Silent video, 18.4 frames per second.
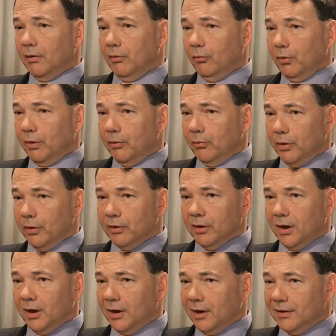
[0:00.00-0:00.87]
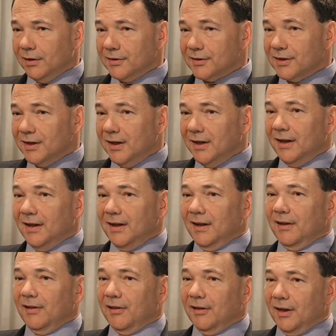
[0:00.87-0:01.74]
we realize
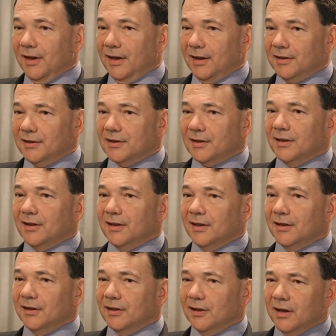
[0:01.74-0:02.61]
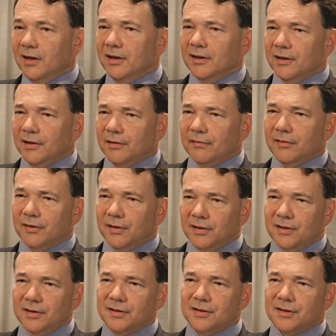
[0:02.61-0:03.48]
that none of
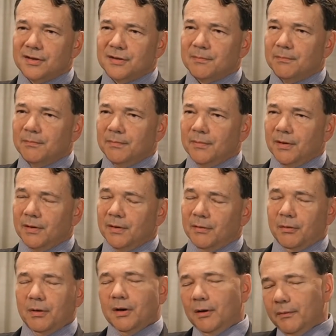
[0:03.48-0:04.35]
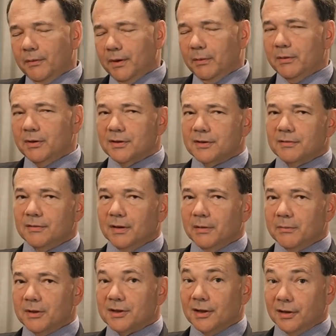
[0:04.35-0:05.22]
these. Well, let me
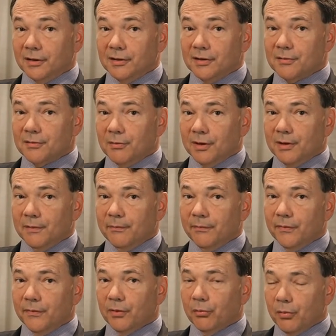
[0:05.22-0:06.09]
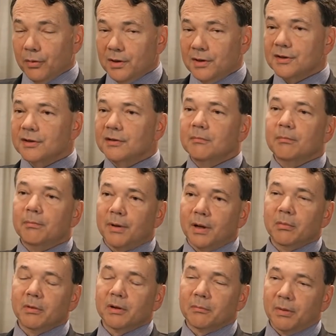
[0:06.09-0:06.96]
say it this way: the reason
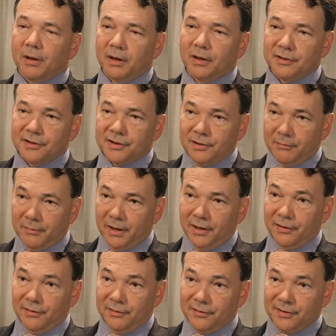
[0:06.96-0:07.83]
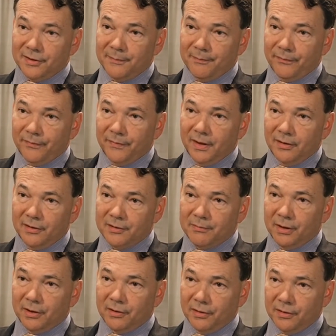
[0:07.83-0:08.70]
public policy matters is
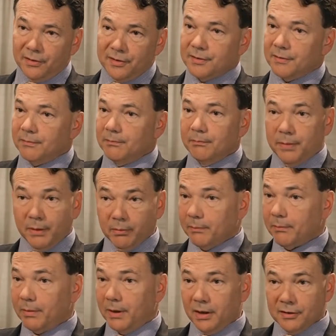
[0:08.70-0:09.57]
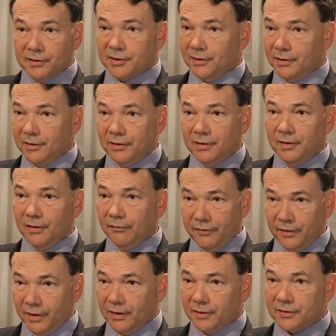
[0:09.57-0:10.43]
because public policy
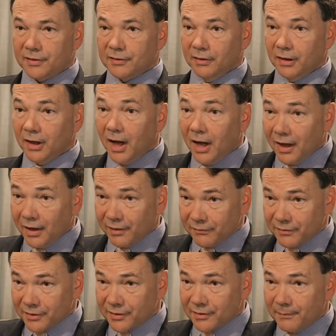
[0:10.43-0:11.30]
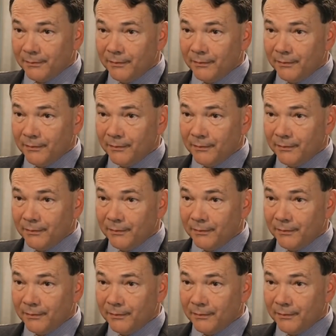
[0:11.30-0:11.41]
affects lives,